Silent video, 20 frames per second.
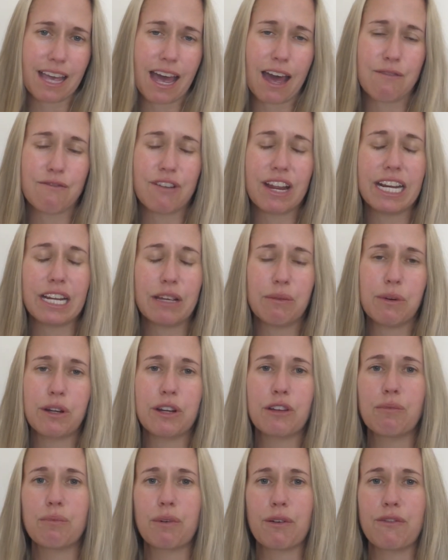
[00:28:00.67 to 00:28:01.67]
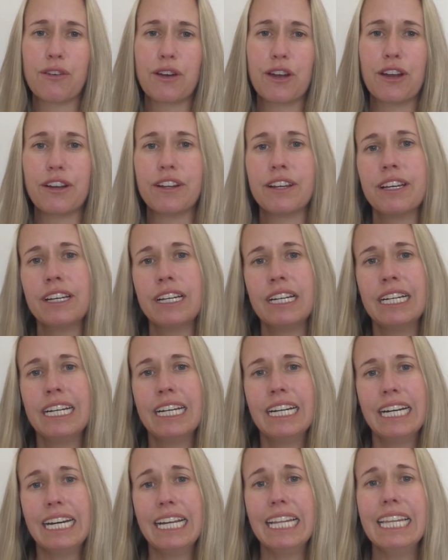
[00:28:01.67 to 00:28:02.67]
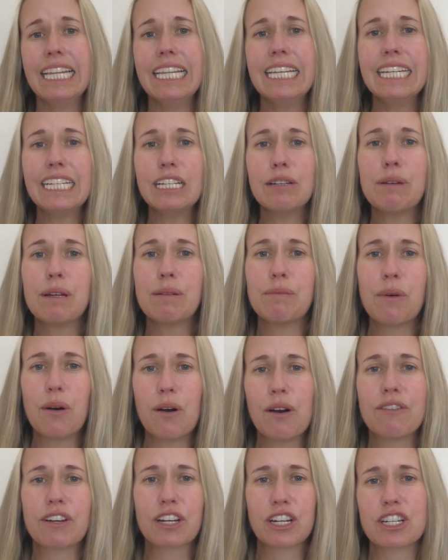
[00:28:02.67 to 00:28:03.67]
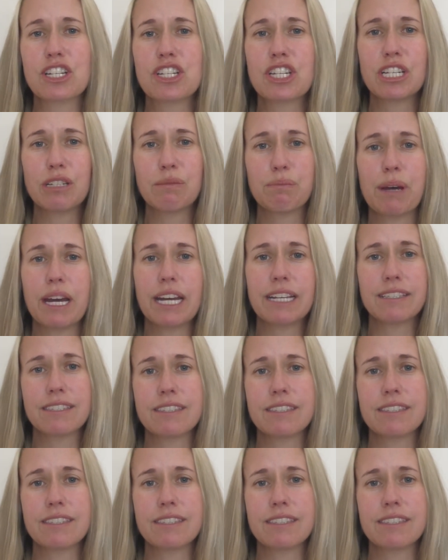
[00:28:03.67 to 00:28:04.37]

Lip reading: I really would have preferred a little bit more of a cushion, but